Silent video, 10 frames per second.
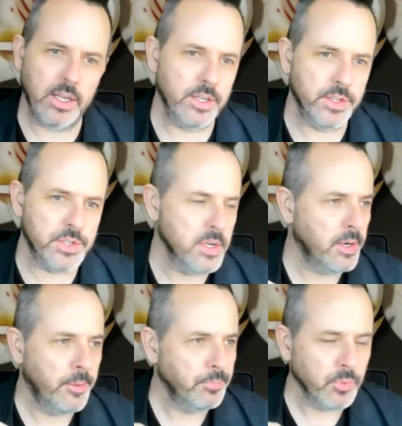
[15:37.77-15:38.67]
It
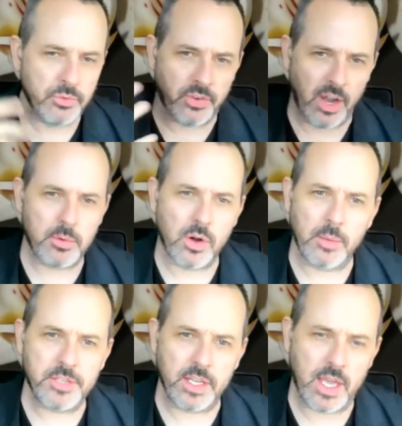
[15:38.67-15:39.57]
is
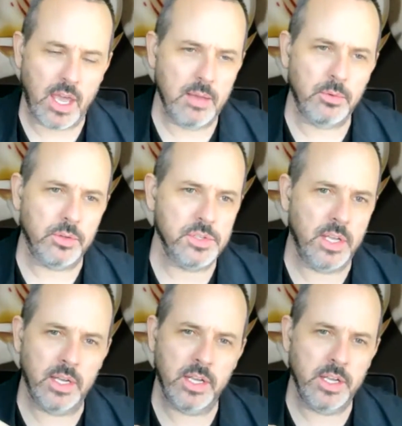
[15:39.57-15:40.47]
fiber optic
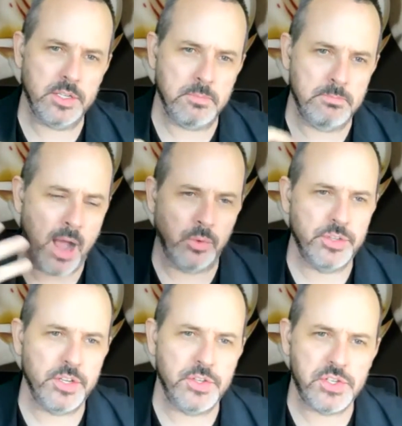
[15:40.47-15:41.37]
cables. It is
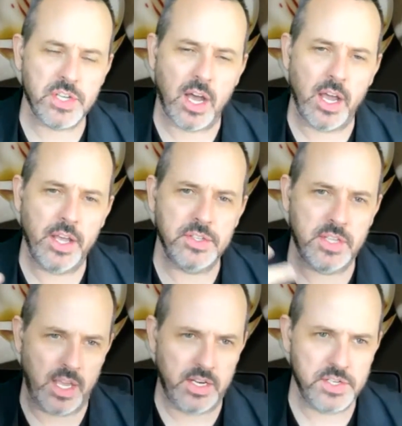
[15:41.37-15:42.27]

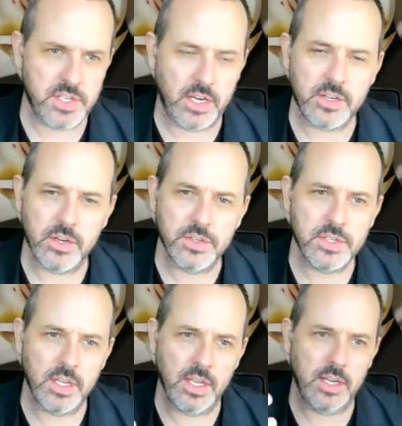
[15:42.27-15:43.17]
mountain-sized data
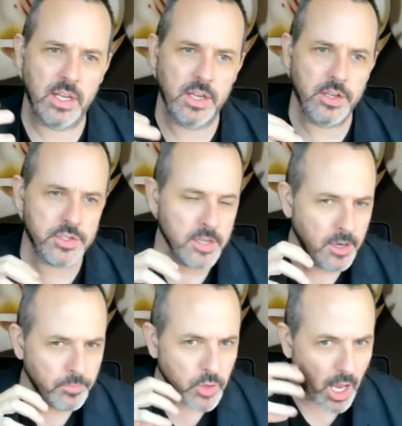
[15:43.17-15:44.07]
centers. It
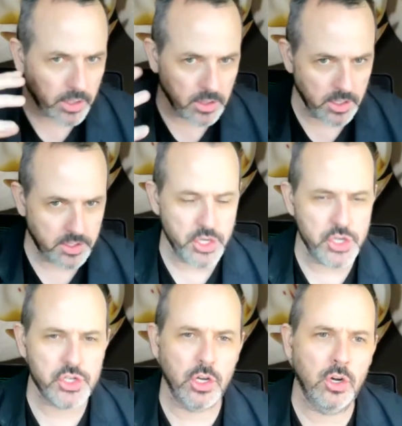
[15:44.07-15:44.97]
is
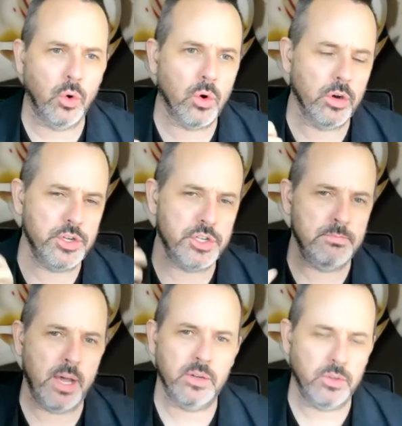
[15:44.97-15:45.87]

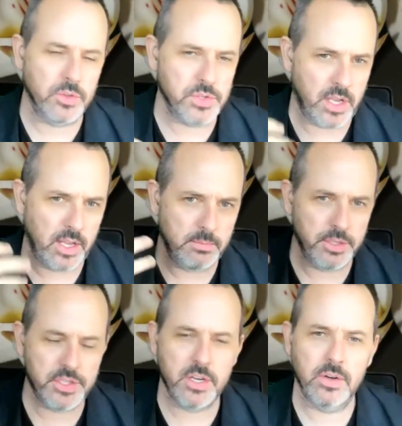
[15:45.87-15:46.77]
disgorged metals
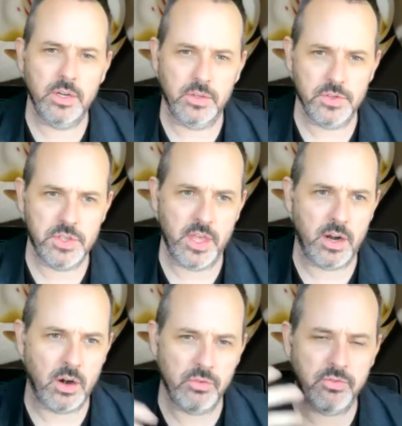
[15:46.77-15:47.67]
and materials
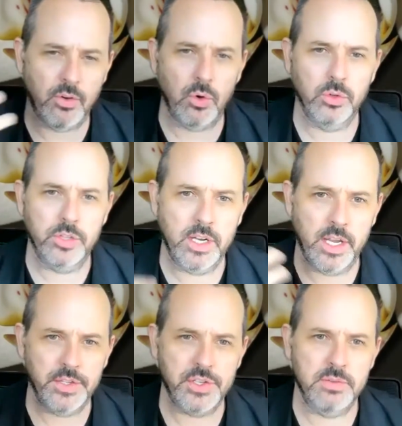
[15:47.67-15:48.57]
that are
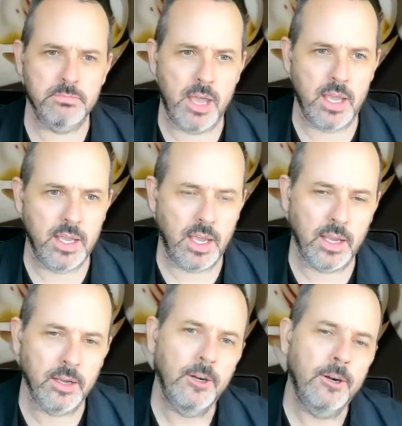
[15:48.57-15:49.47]
folded into
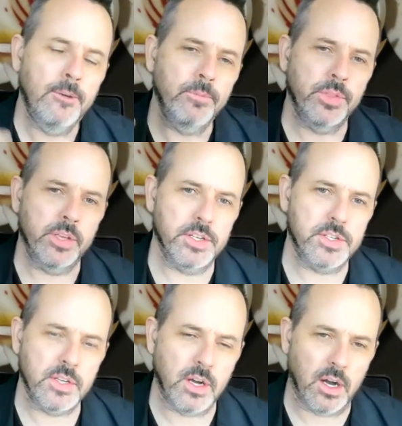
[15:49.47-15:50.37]
making
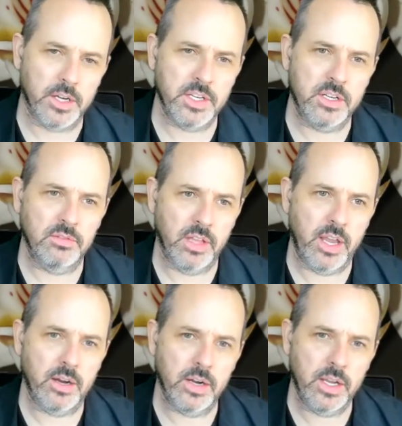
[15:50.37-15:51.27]
this cognitive
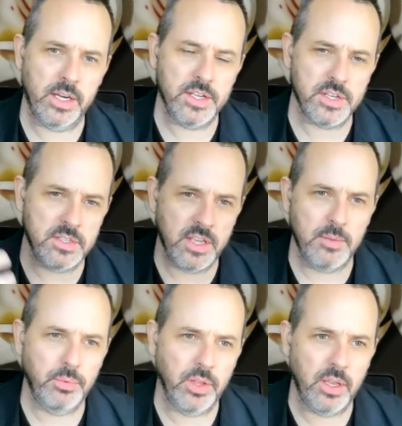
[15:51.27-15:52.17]
layer. It is a
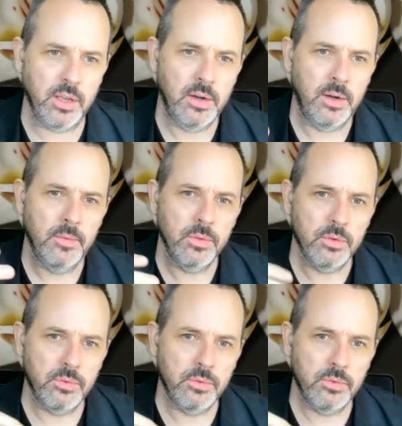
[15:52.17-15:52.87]
deeply